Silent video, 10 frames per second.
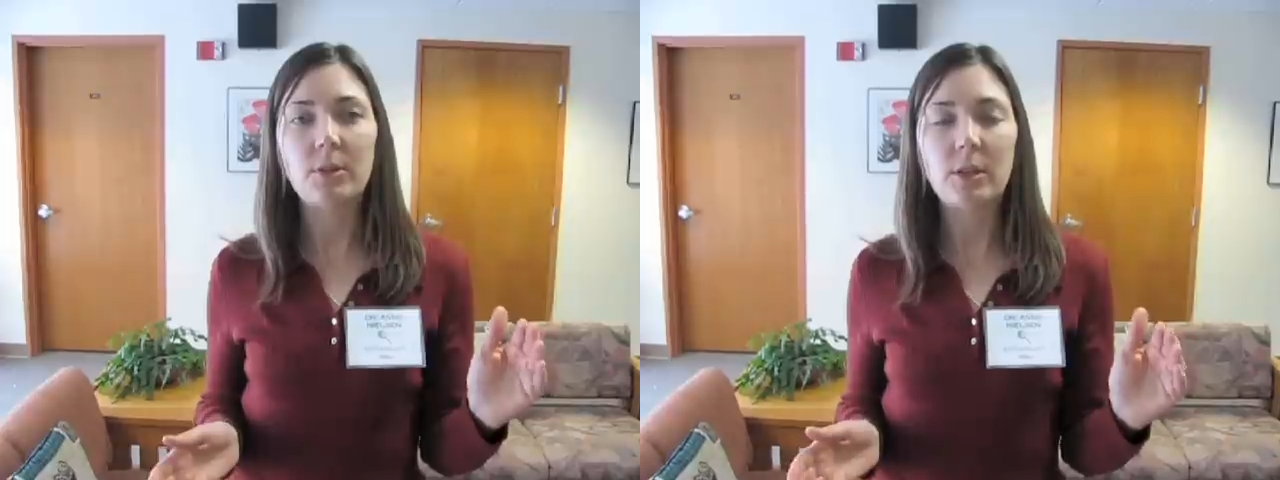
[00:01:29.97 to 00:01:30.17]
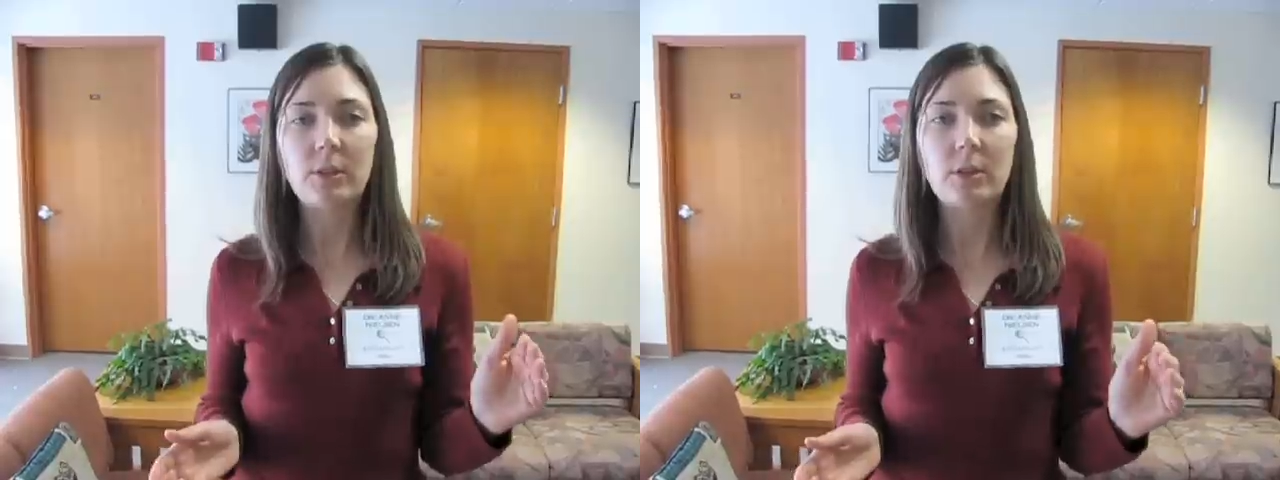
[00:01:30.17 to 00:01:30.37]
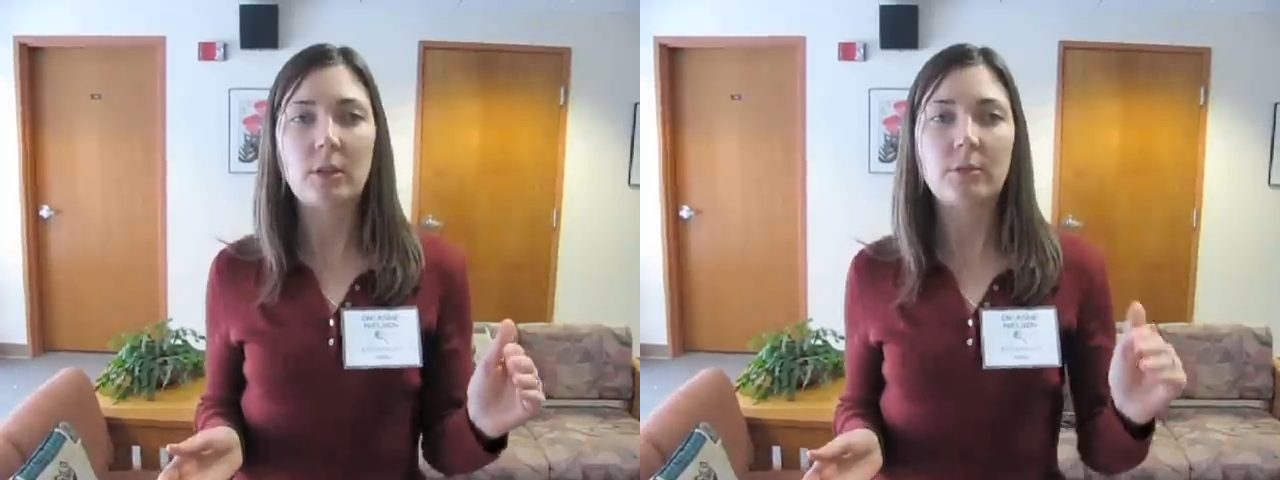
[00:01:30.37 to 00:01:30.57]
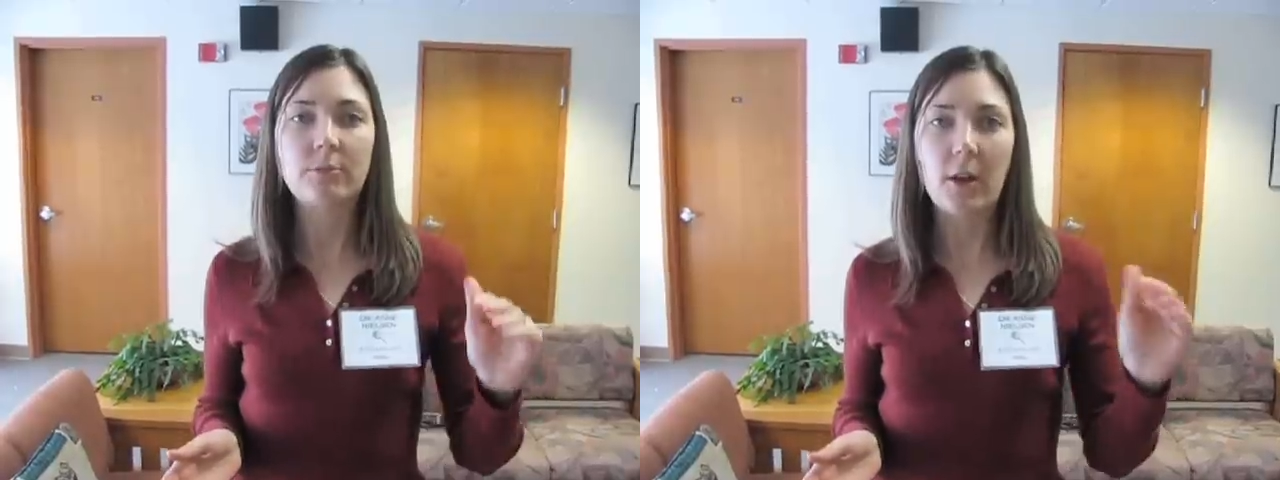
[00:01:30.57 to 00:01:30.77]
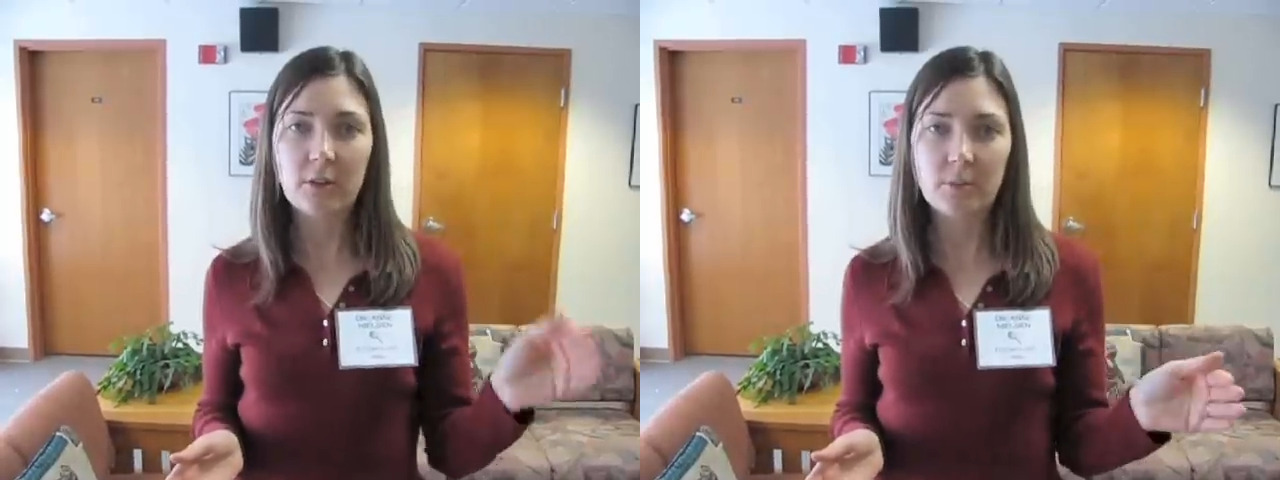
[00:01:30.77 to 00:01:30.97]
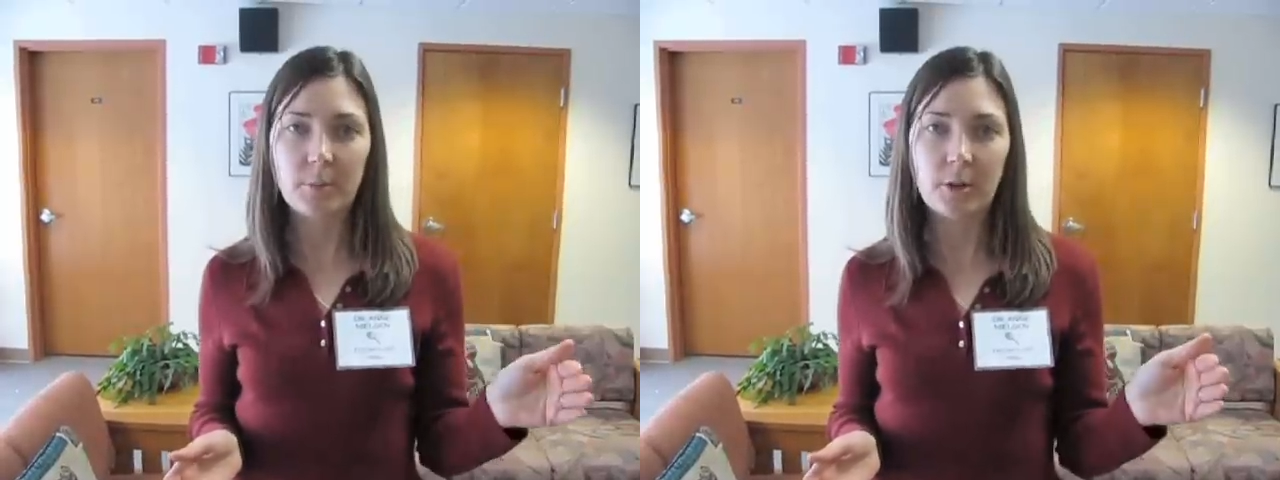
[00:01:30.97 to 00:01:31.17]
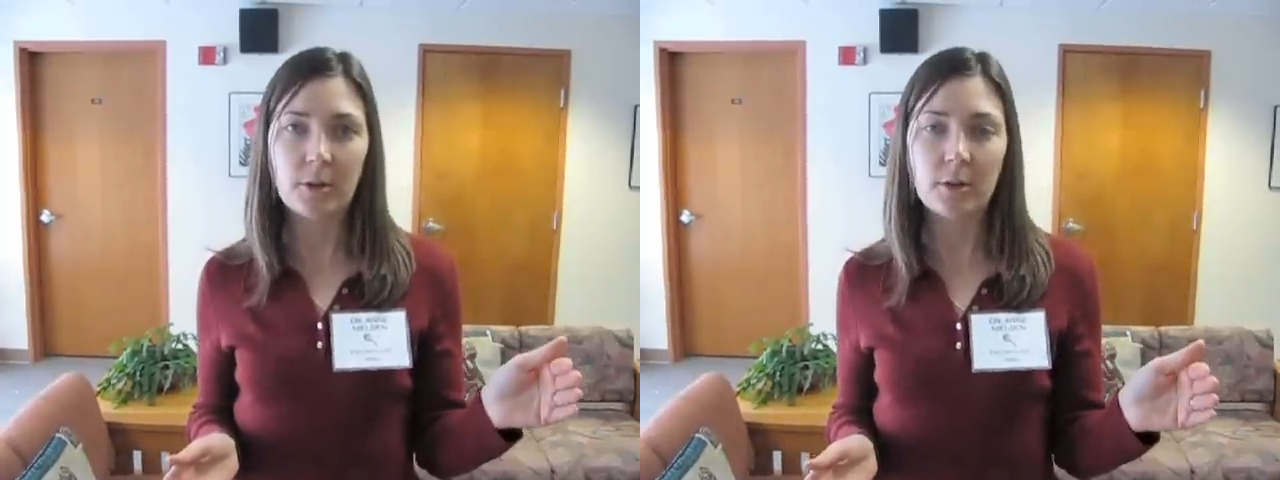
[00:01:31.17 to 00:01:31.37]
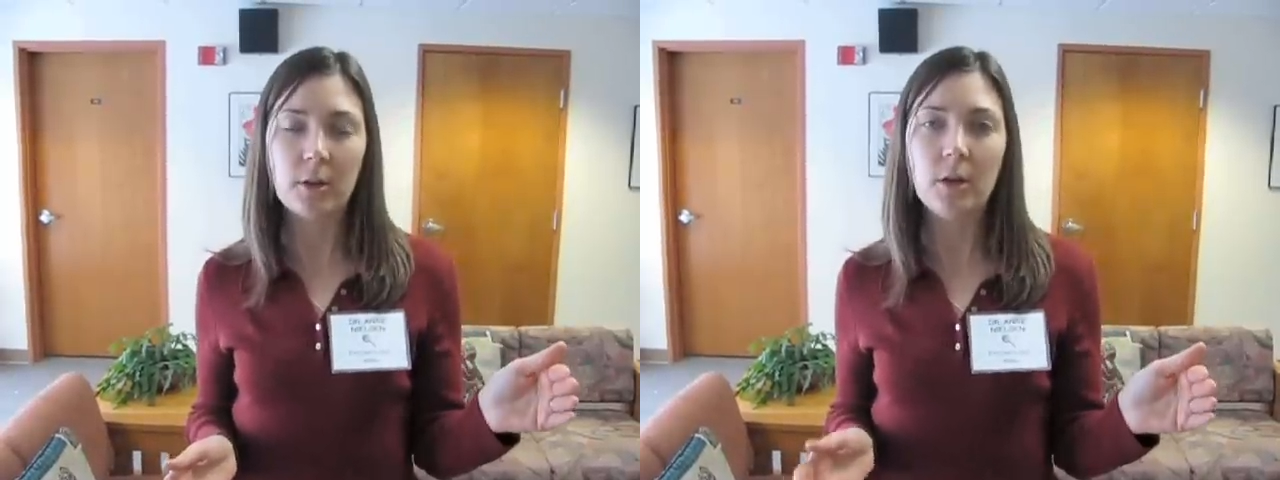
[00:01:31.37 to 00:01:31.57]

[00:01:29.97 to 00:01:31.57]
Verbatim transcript: either frost burn,